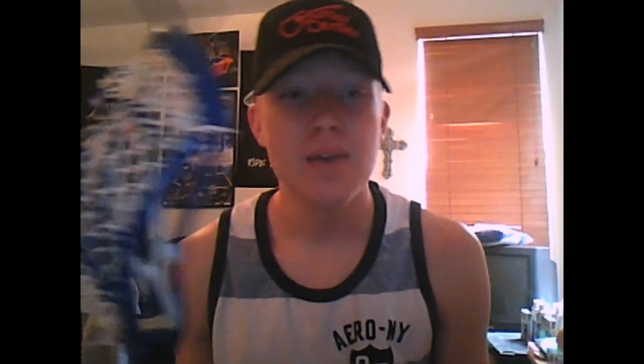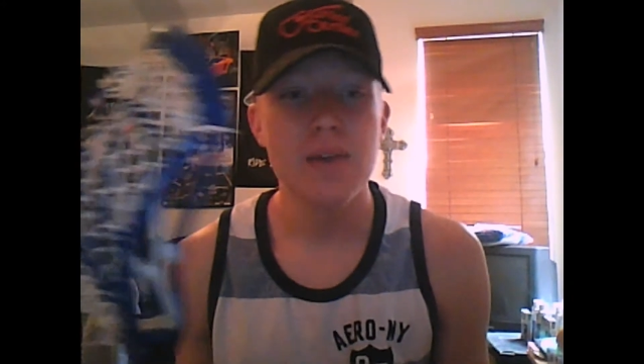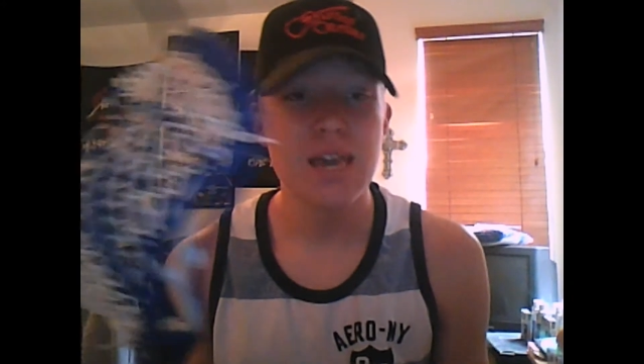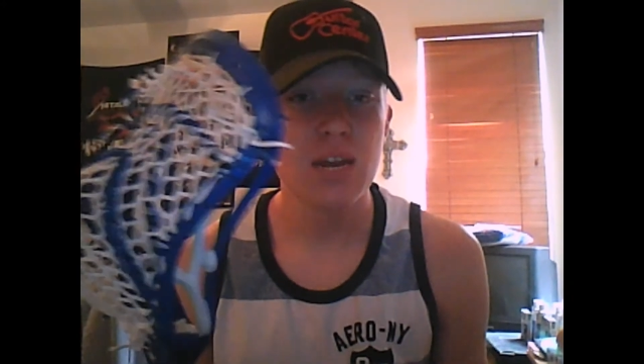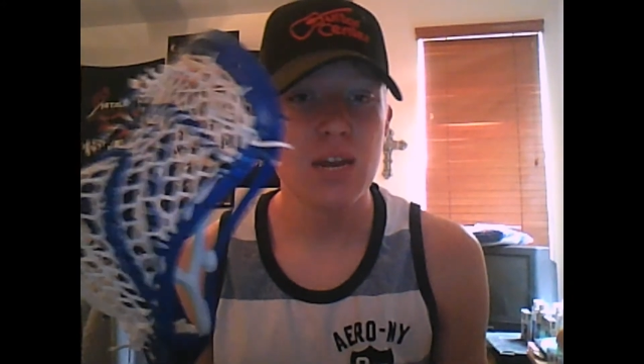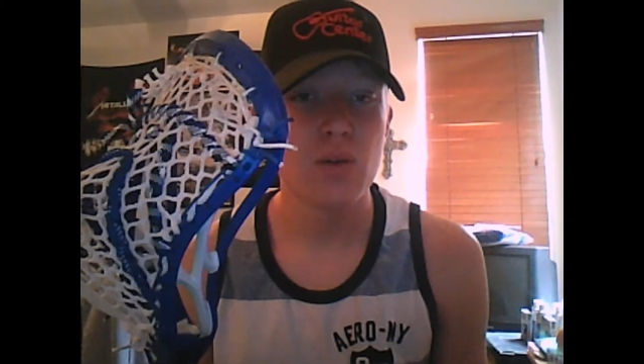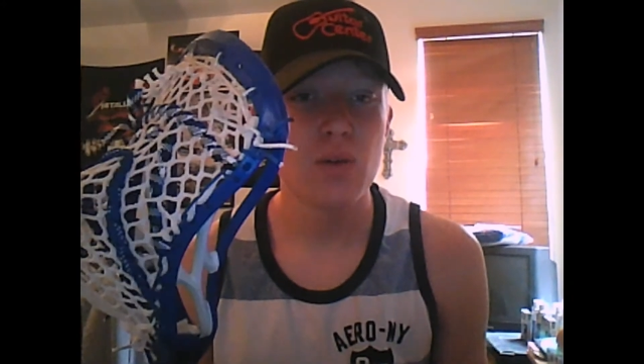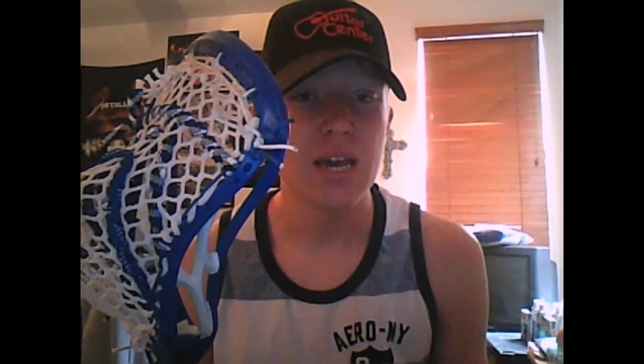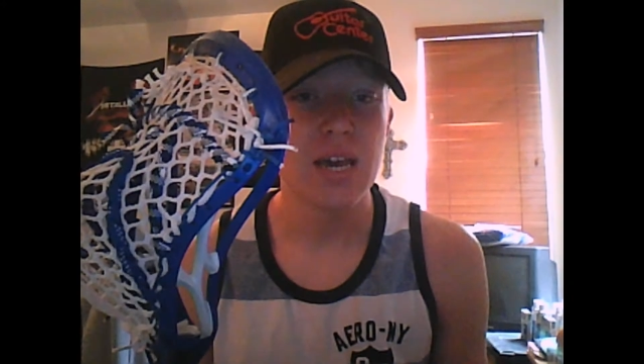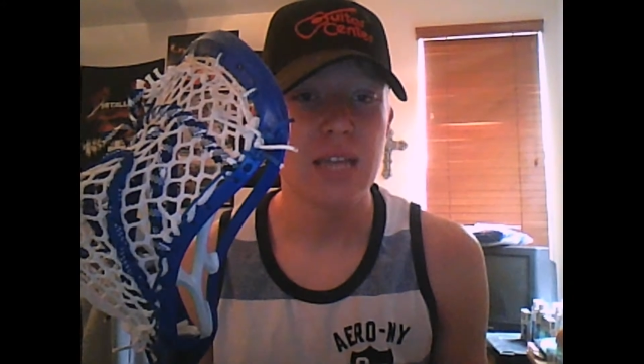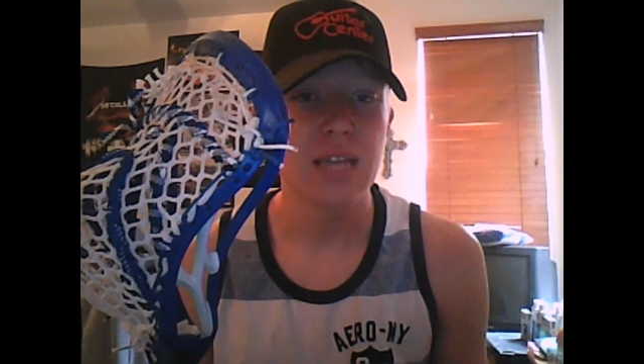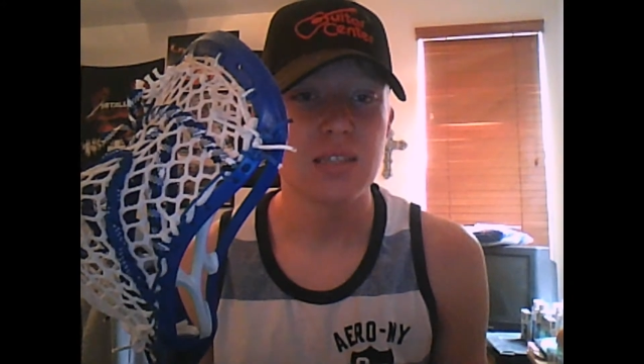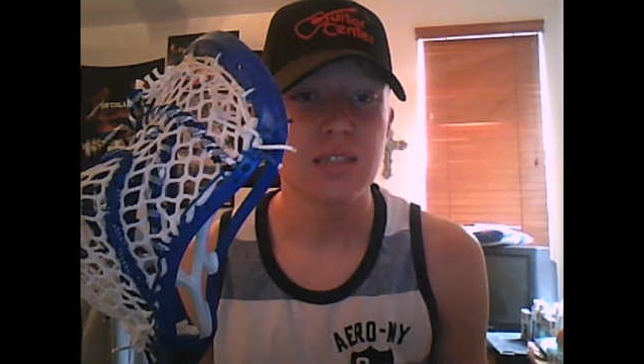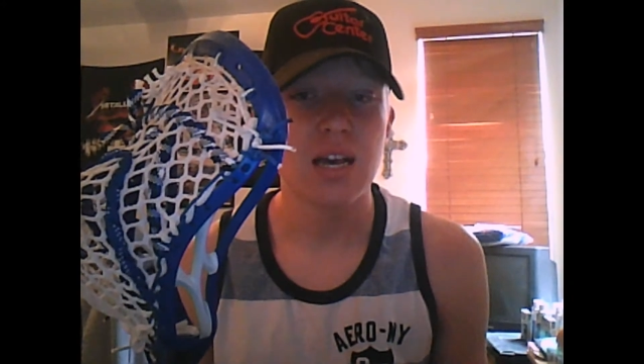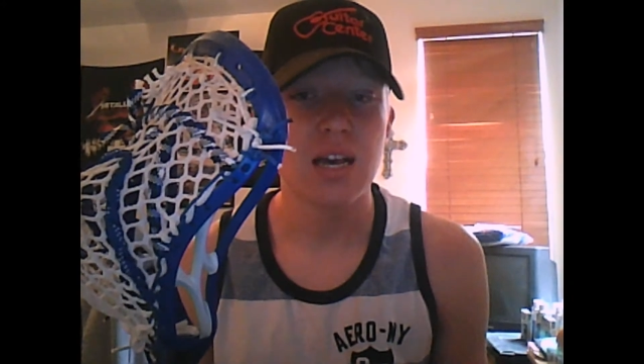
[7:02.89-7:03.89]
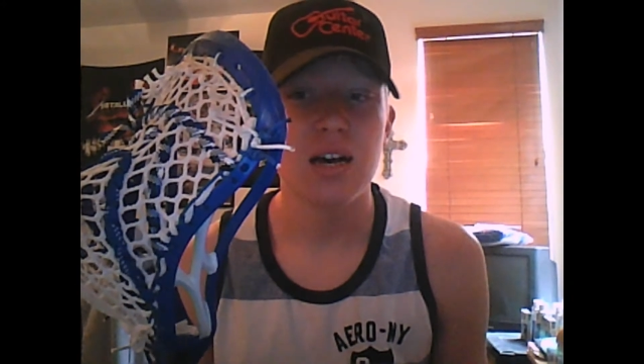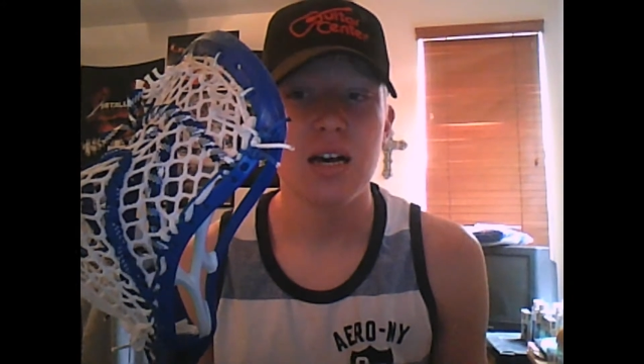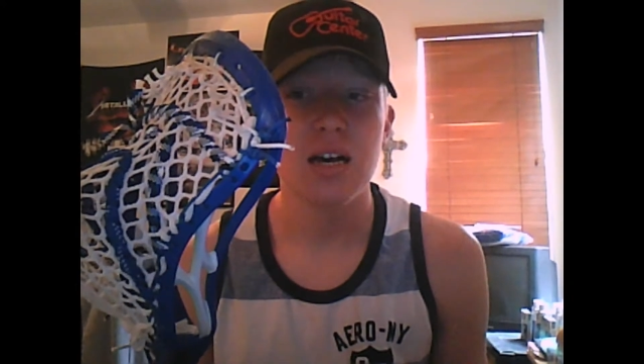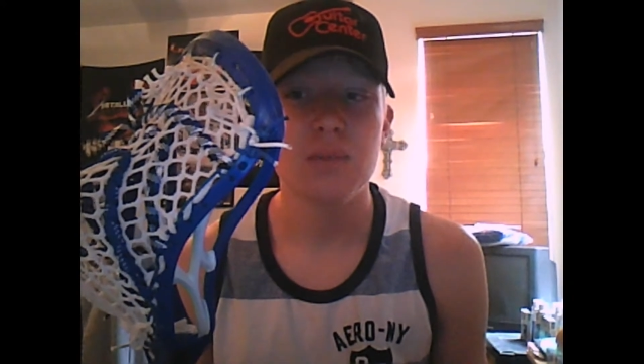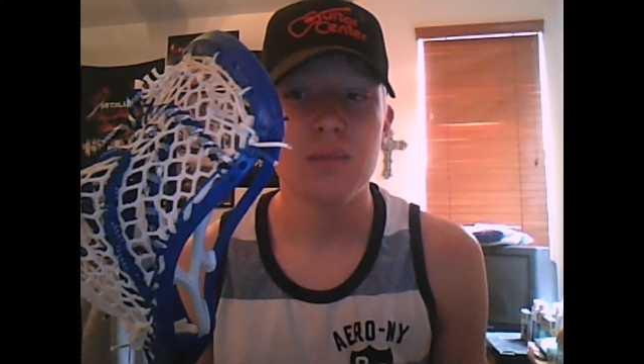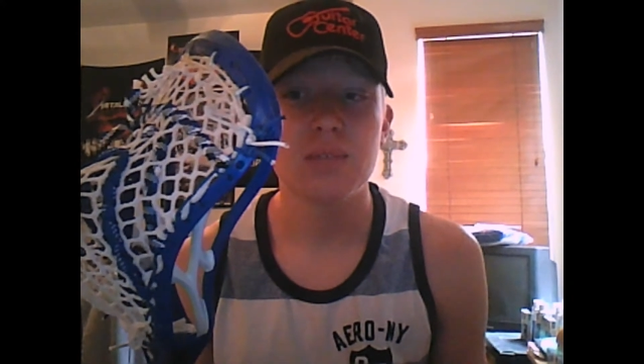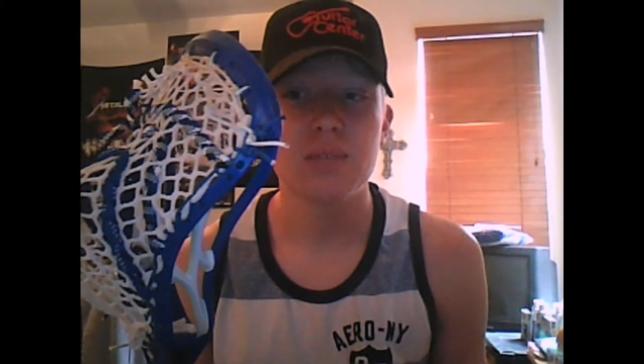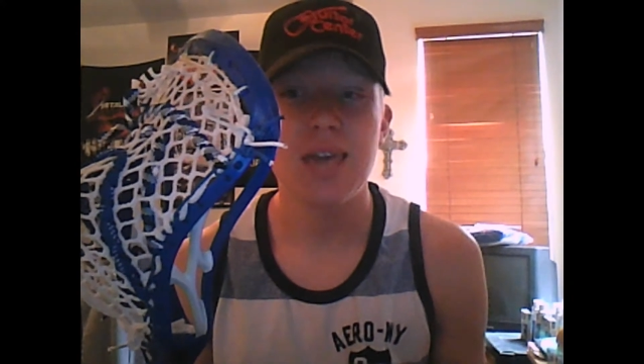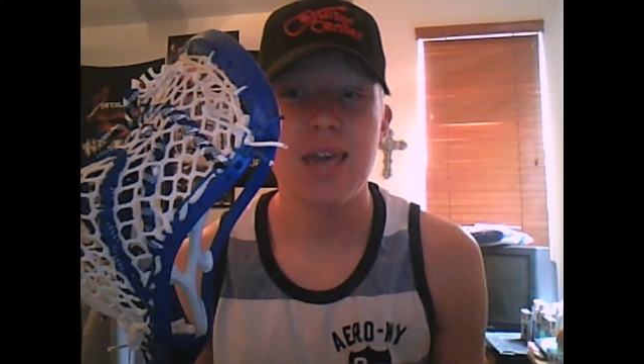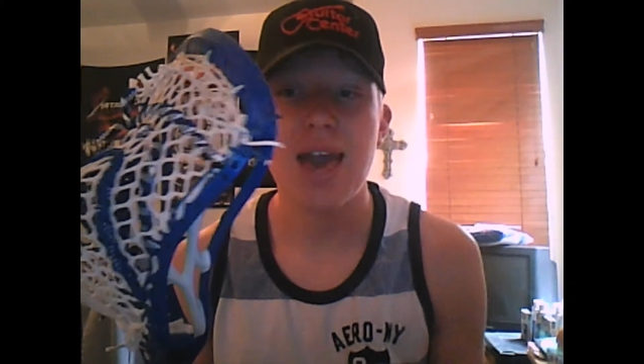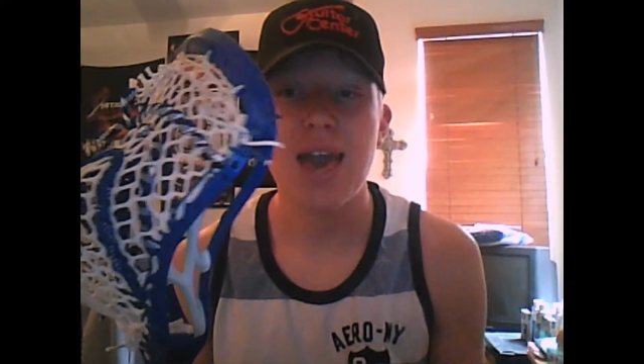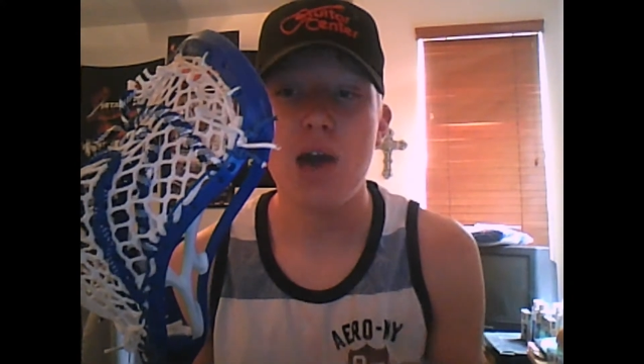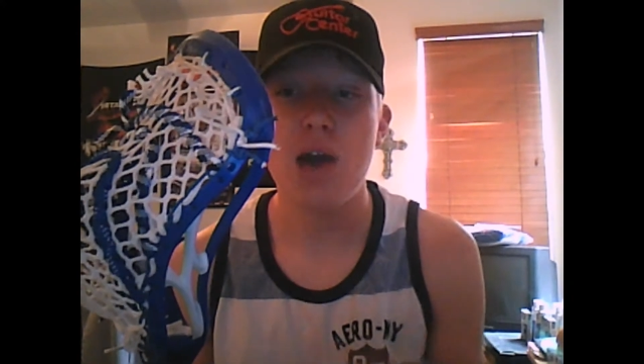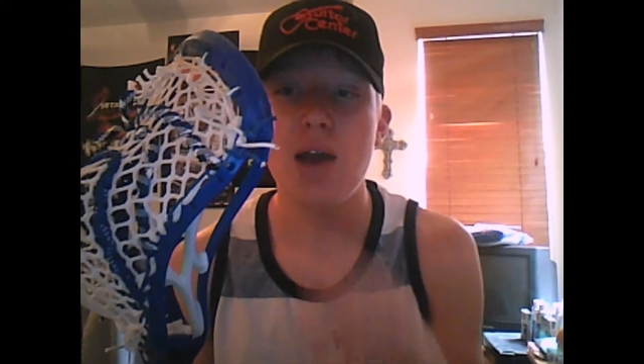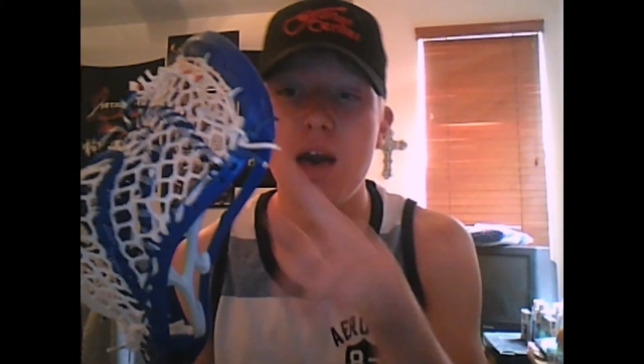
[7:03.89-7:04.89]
Anyways, count